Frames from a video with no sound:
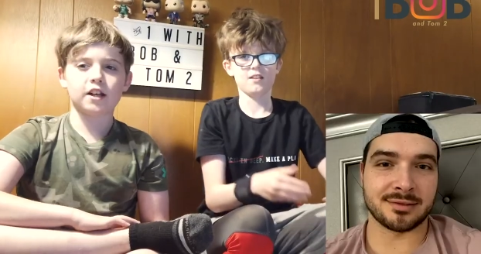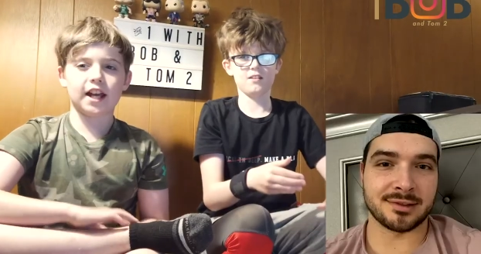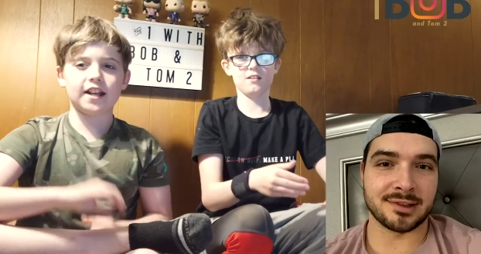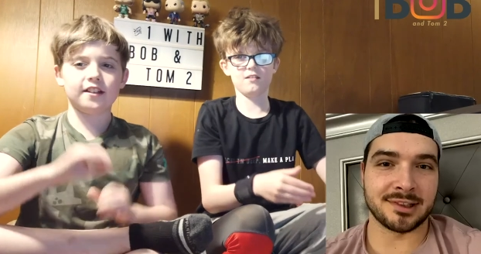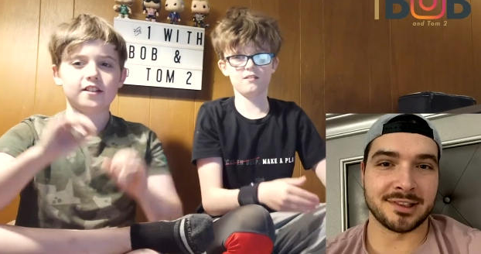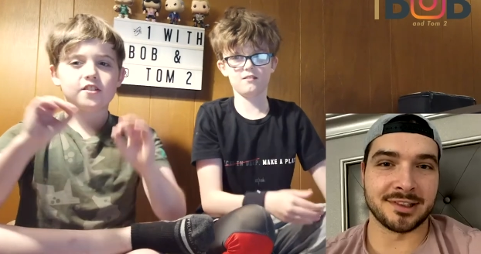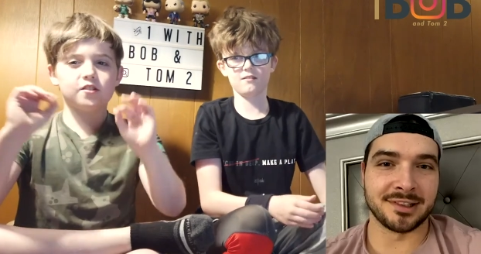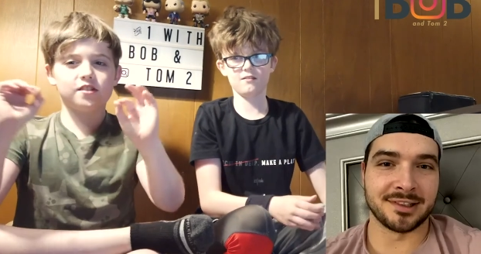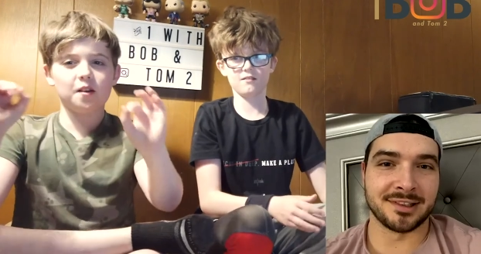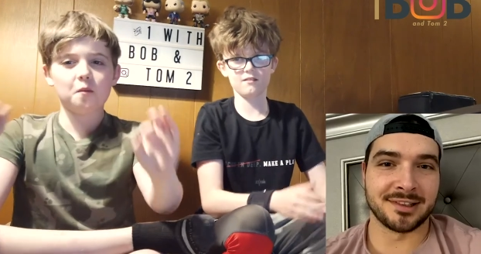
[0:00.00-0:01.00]
Speaker 1: Okay, so
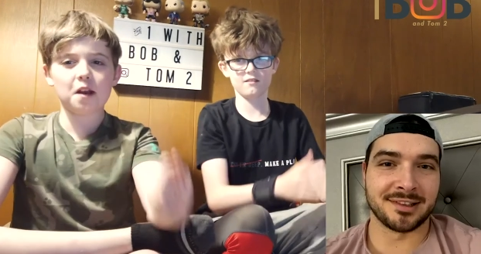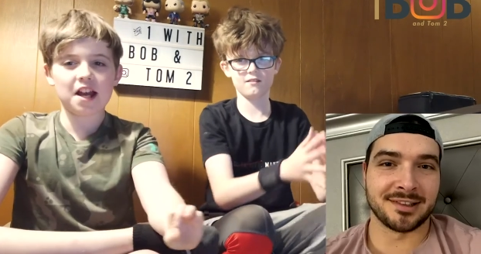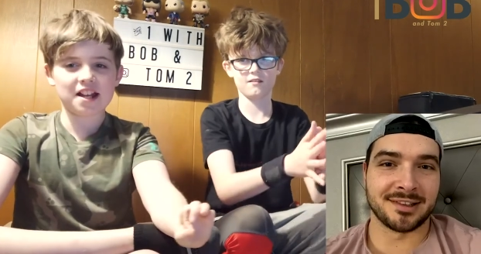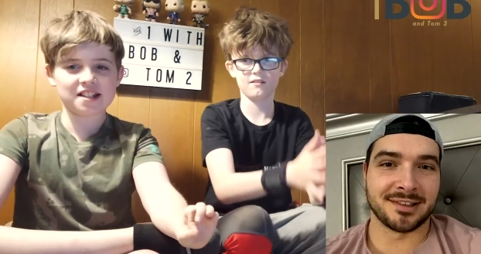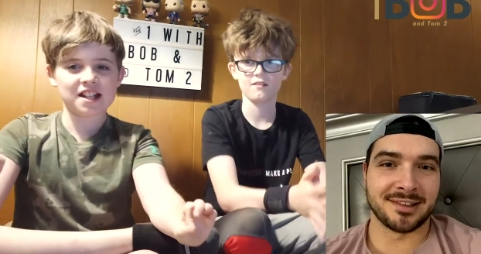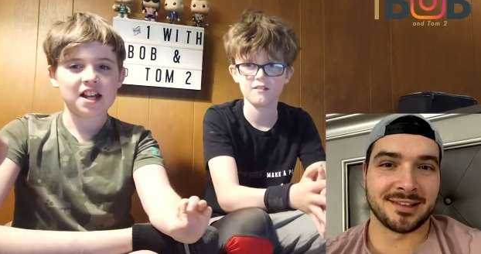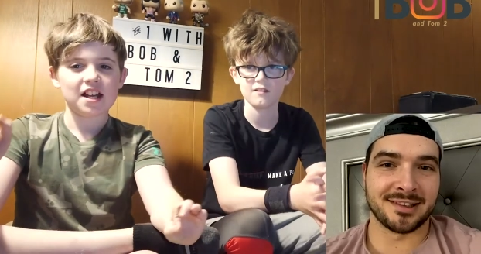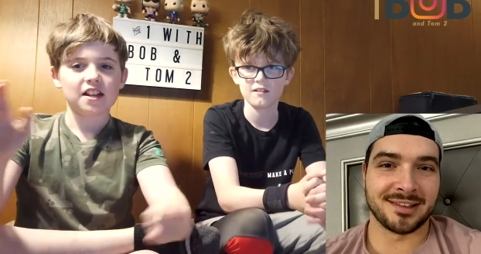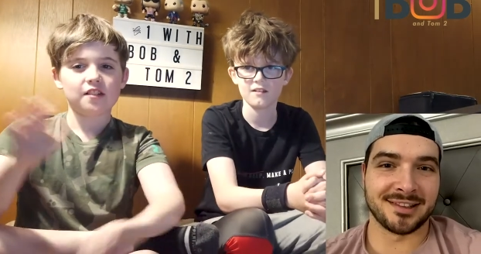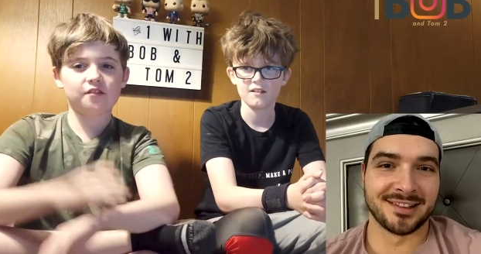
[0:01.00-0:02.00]
someone asked,
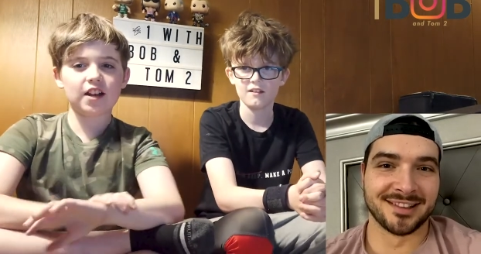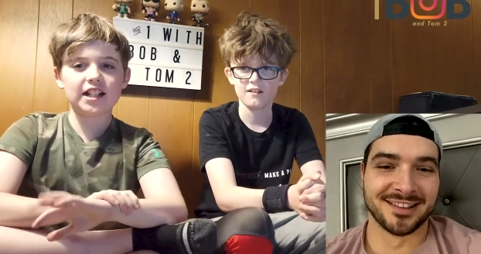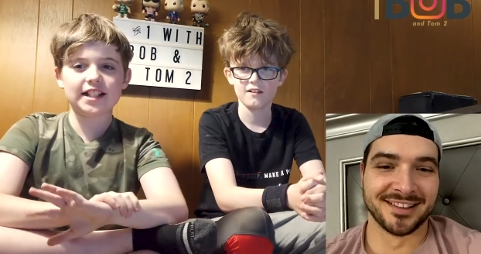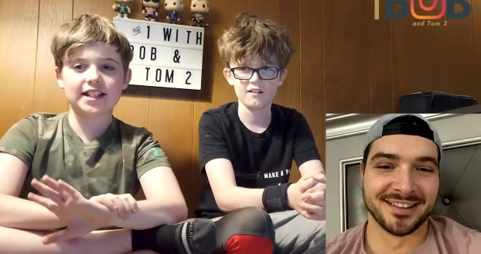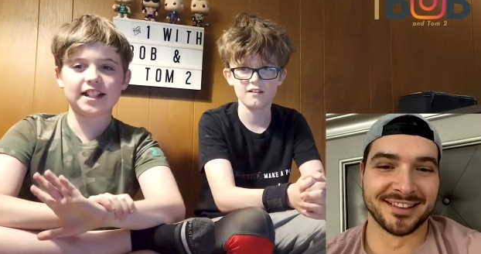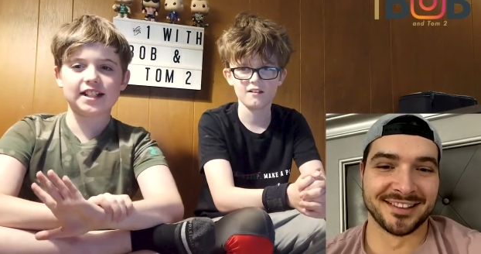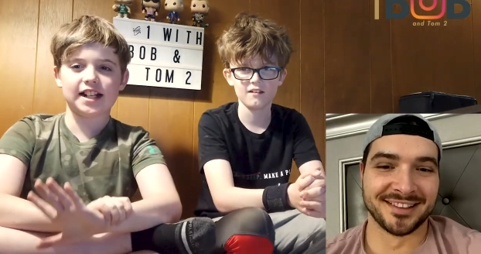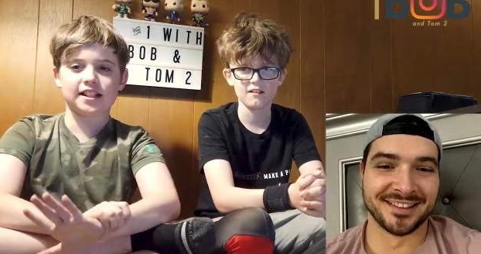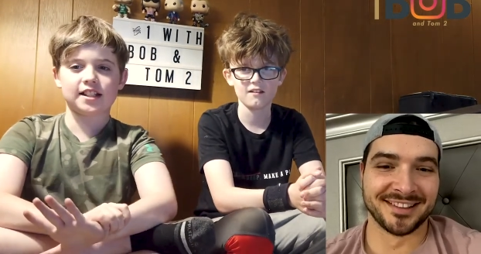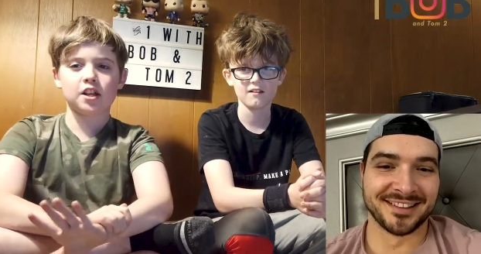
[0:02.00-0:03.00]
Feisty Cheese
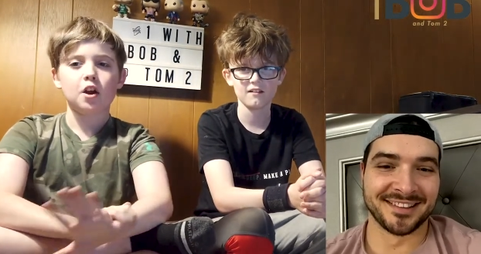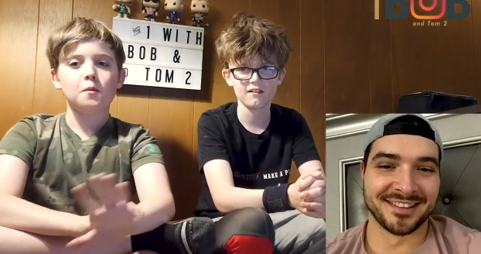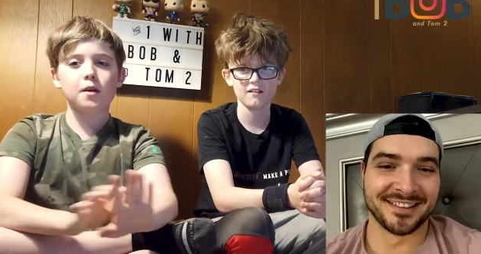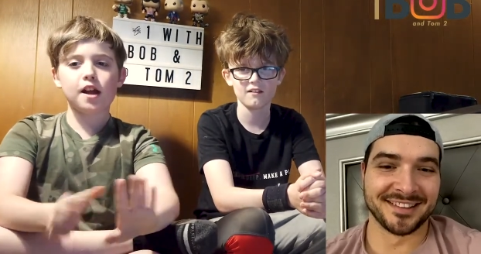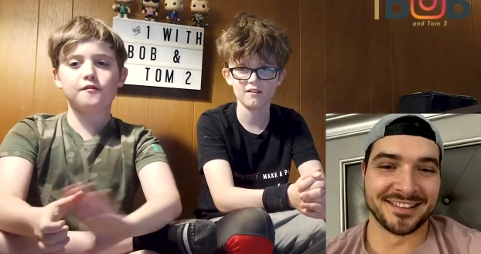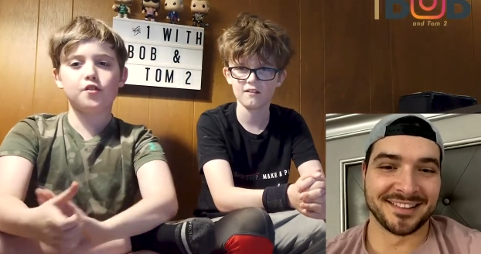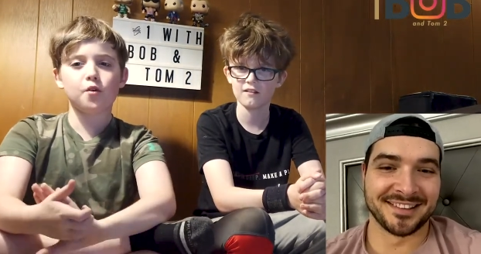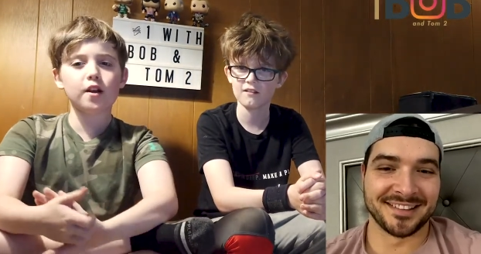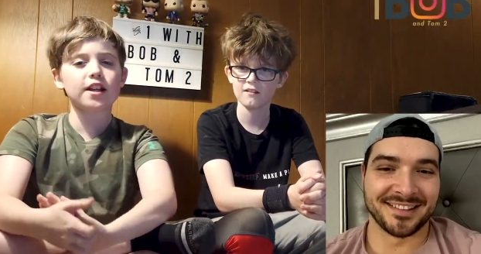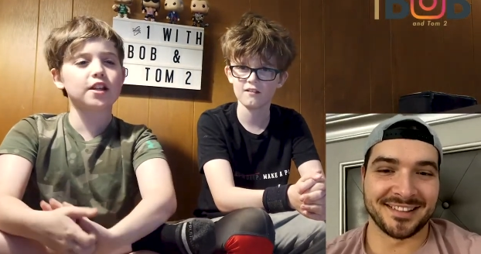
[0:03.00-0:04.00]
asked us, but I have no
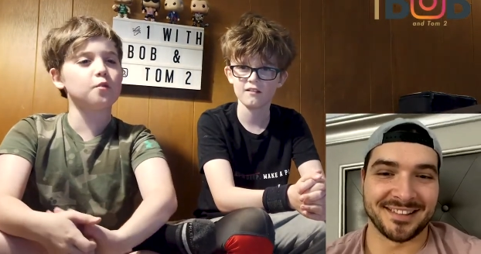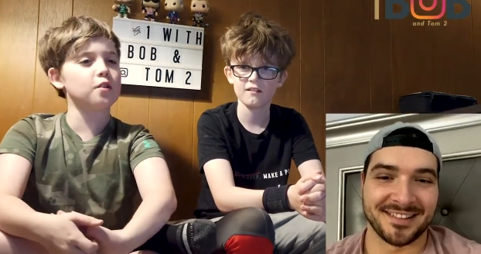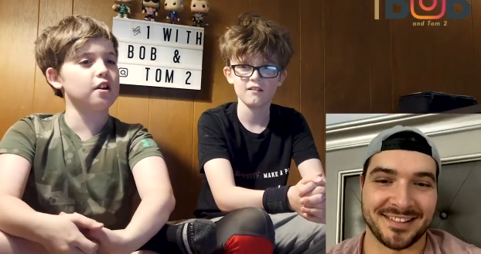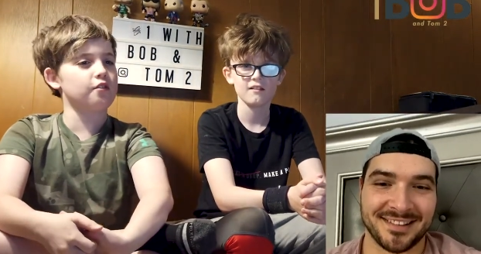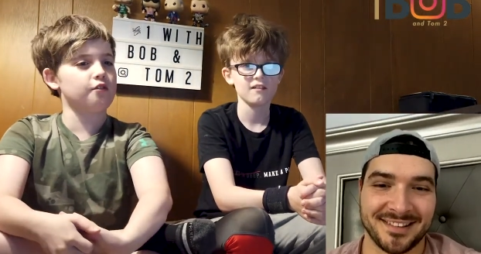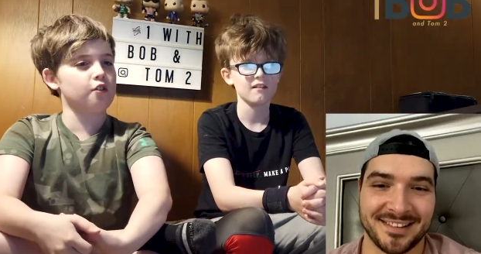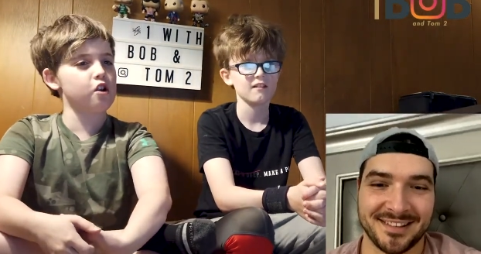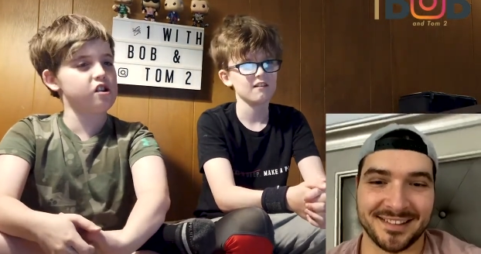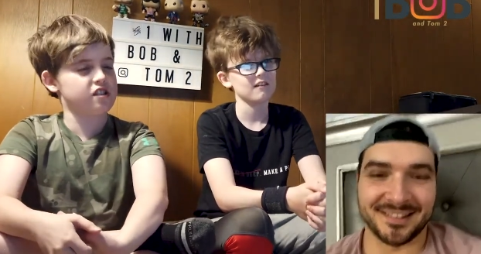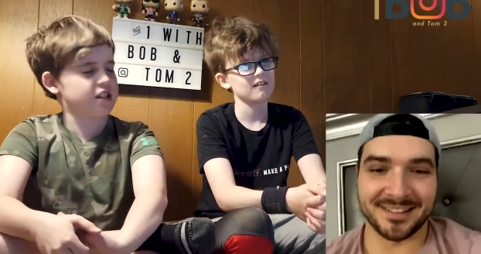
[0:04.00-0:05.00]
idea what a
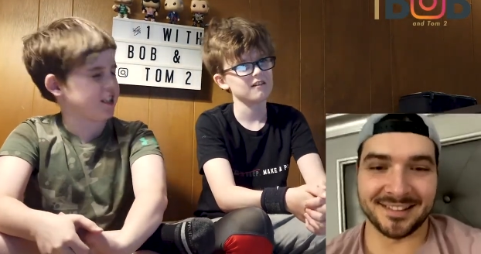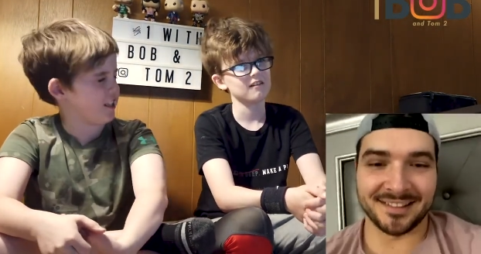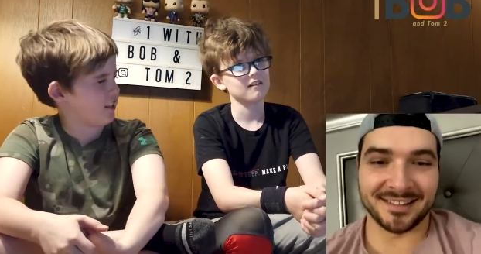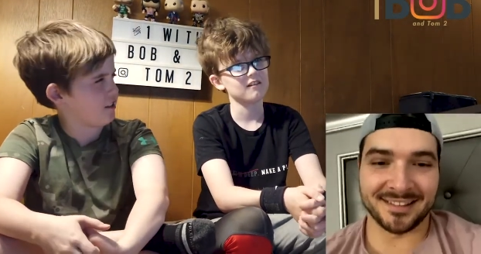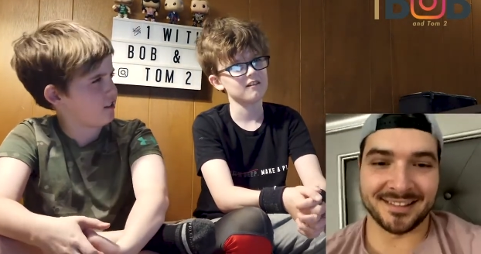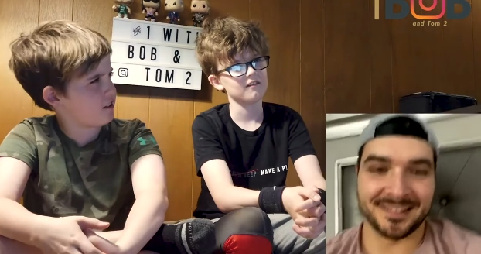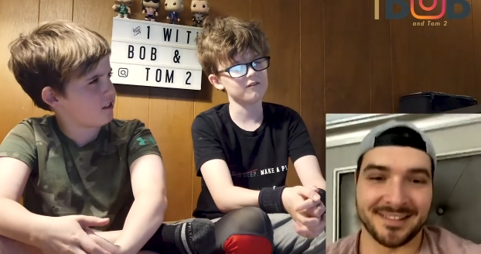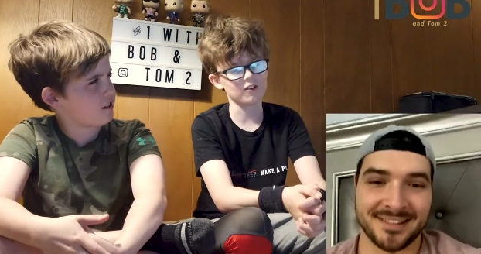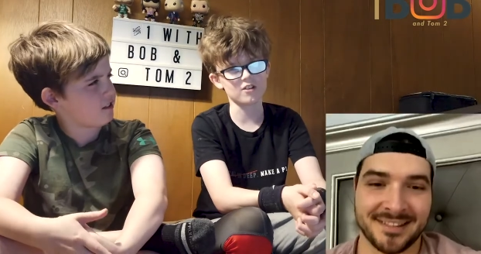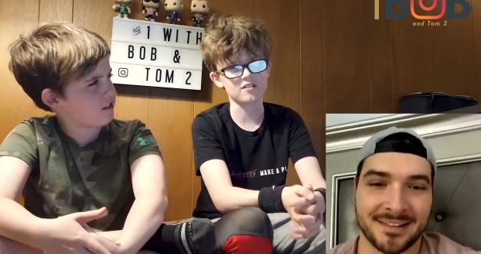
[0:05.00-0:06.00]
Frosty is.
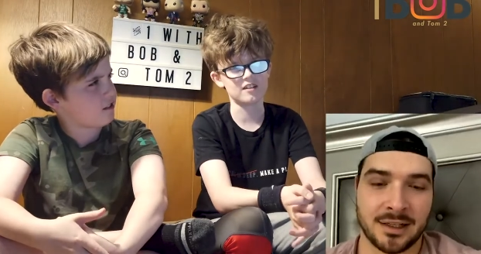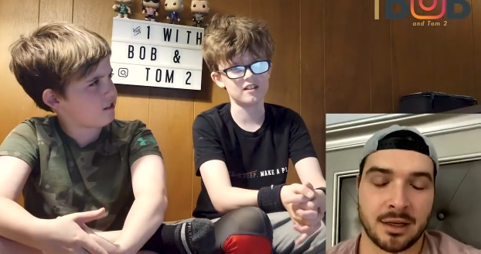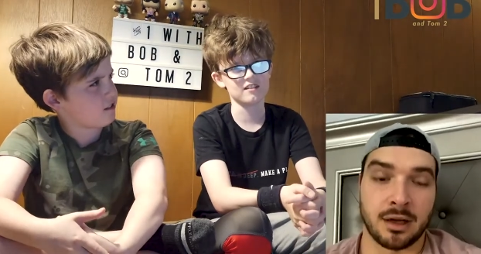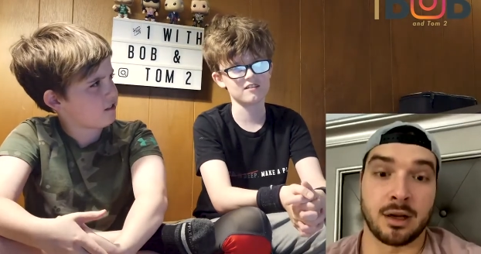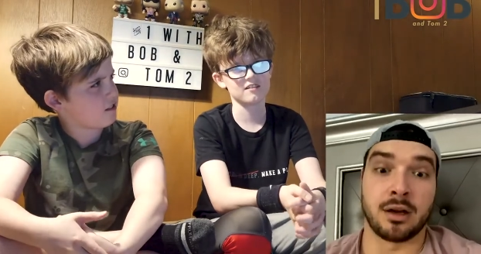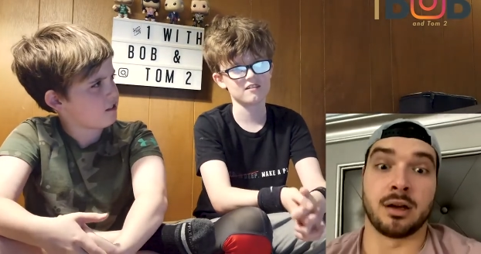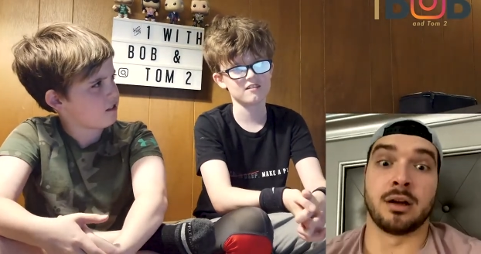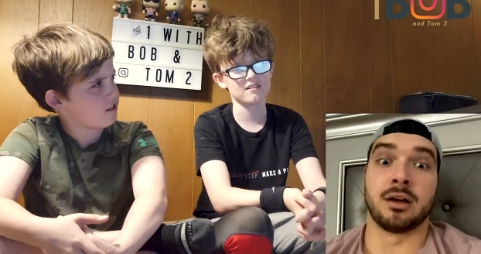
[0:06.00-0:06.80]
Frosty is.